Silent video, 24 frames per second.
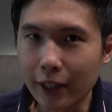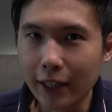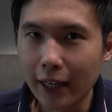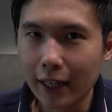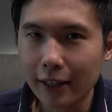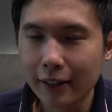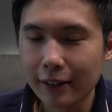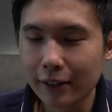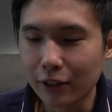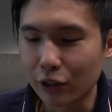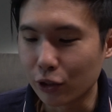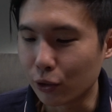
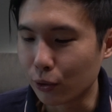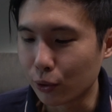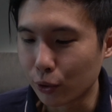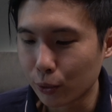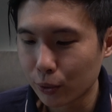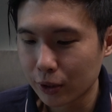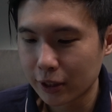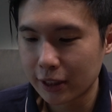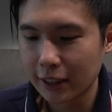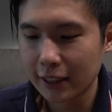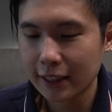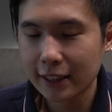again, you
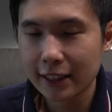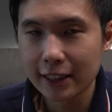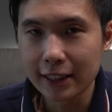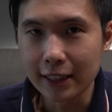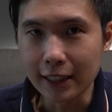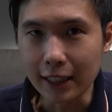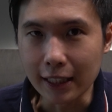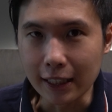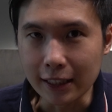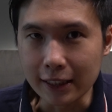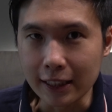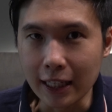use this
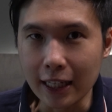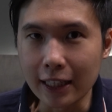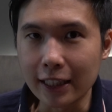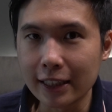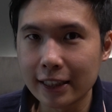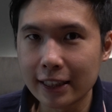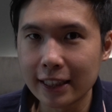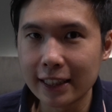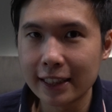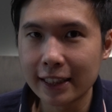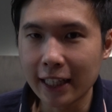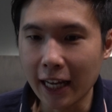
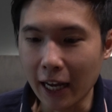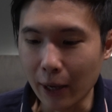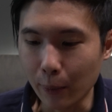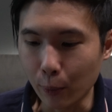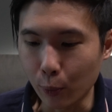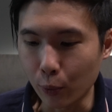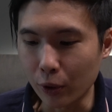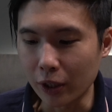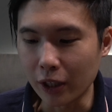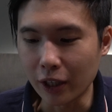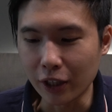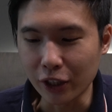Analysis tab
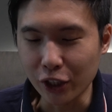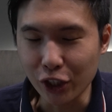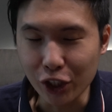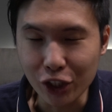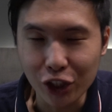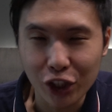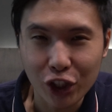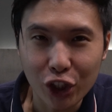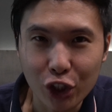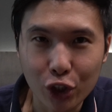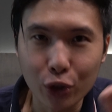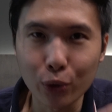with a
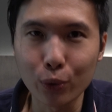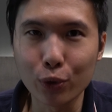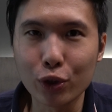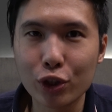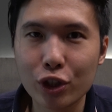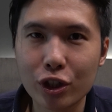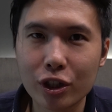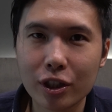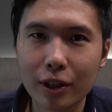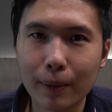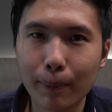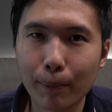
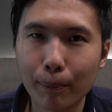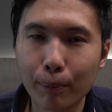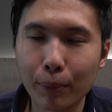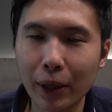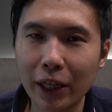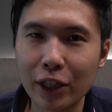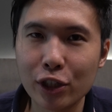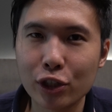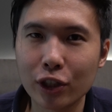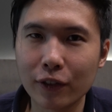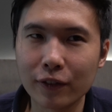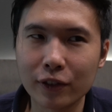huge
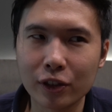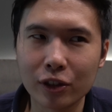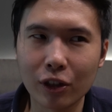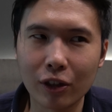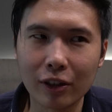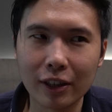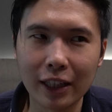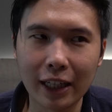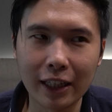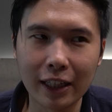pinch of salt,